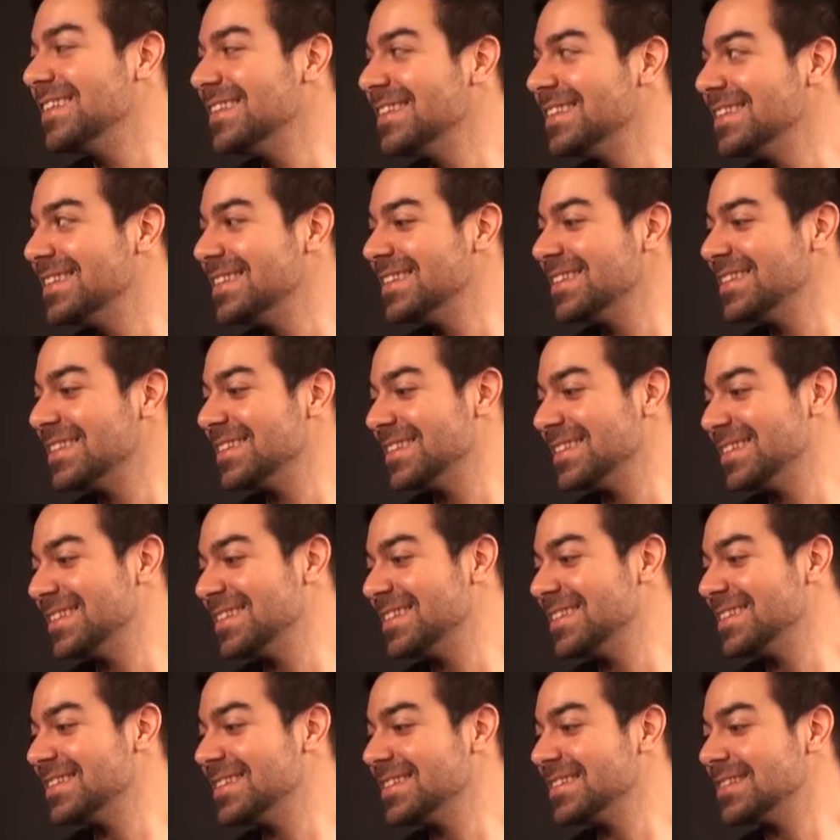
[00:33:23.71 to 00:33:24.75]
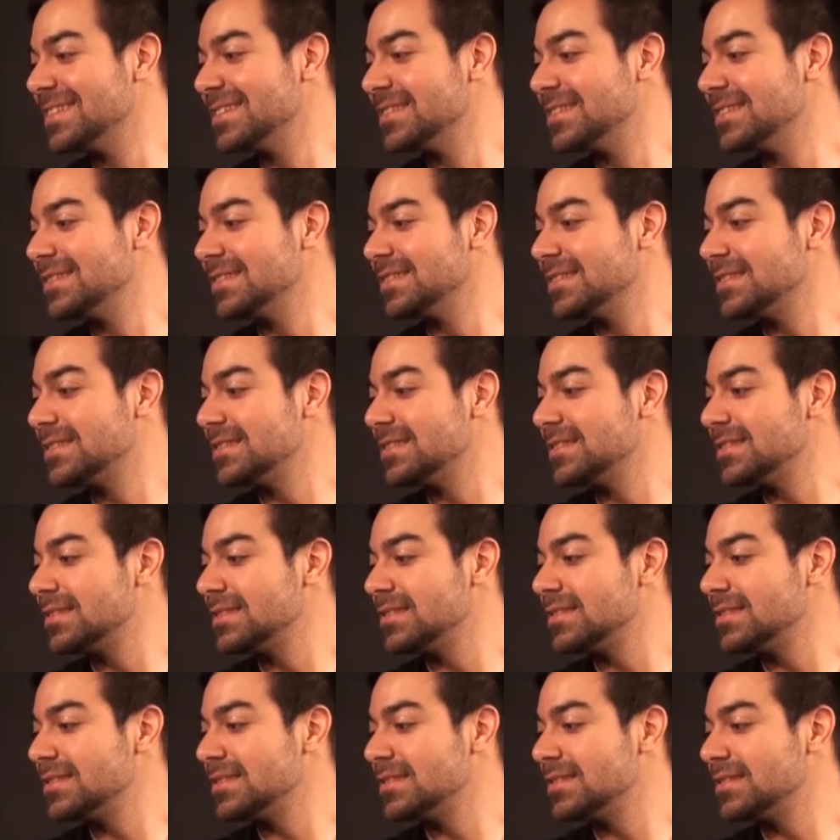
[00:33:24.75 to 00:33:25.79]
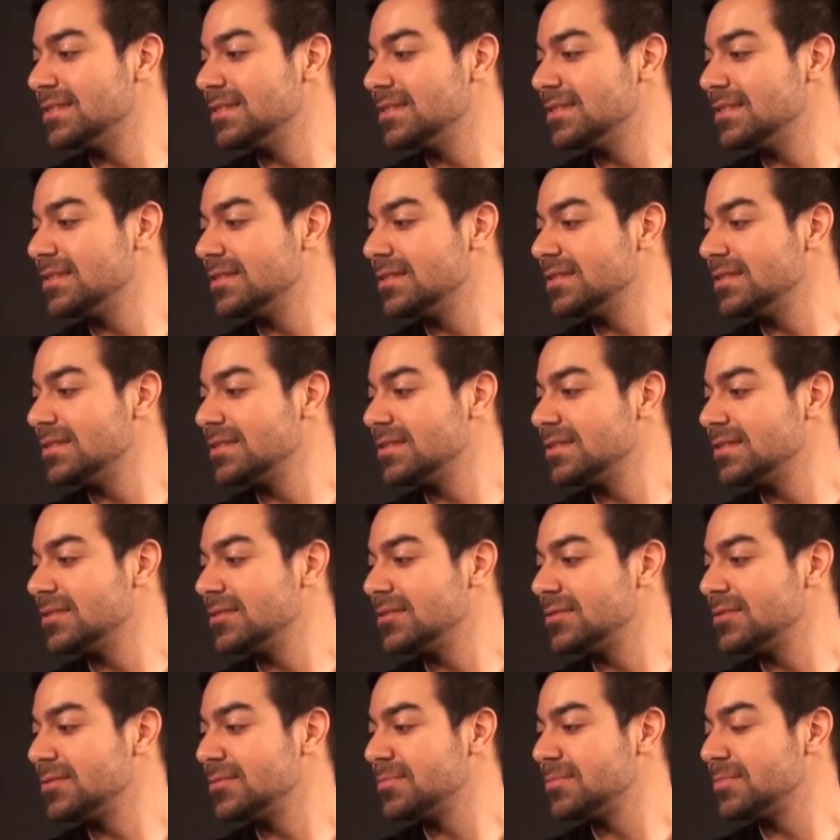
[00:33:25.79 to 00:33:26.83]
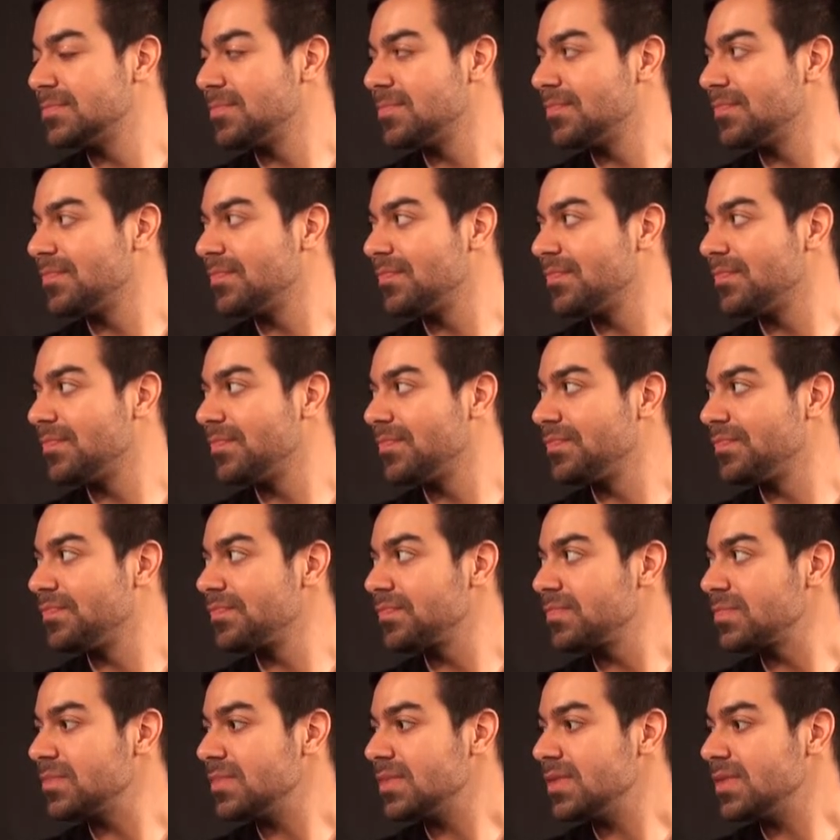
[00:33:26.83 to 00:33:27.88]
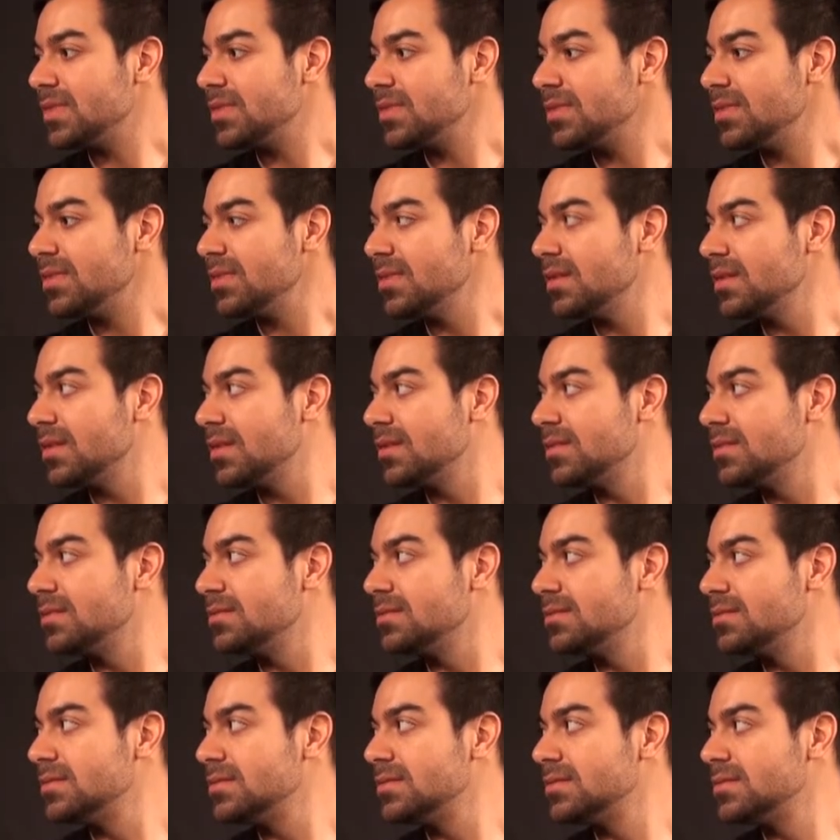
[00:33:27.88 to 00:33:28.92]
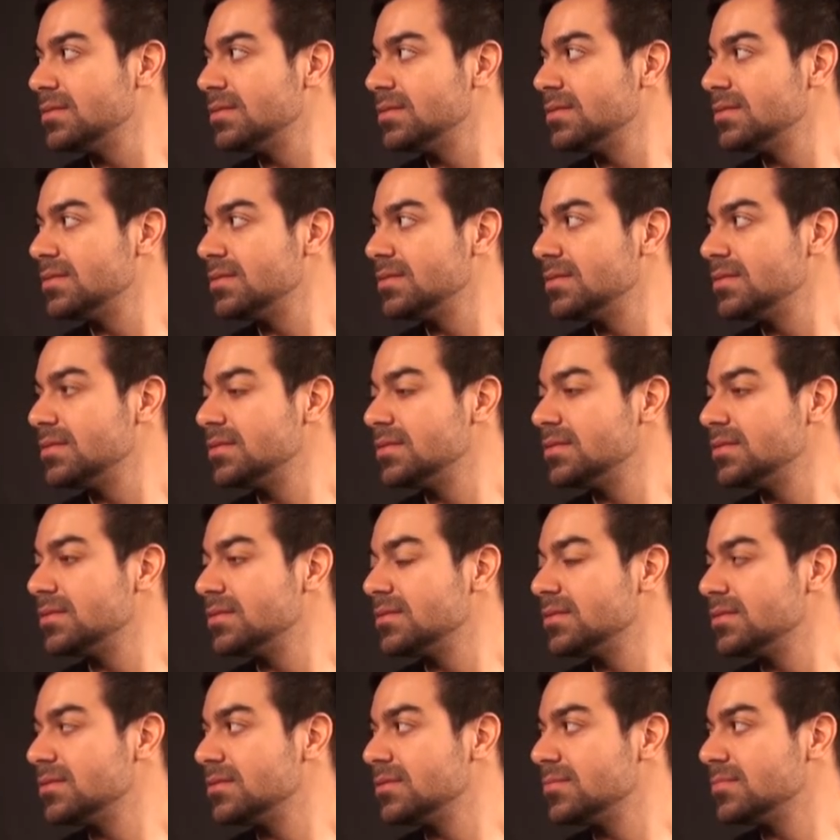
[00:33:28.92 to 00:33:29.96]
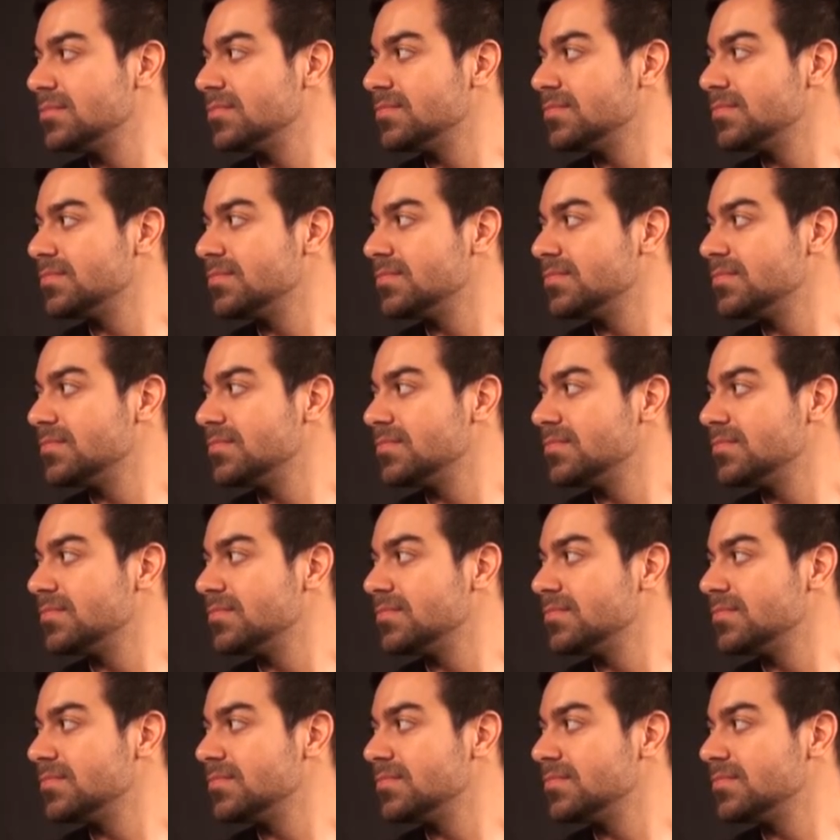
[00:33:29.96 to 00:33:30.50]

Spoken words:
This person isn't speaking.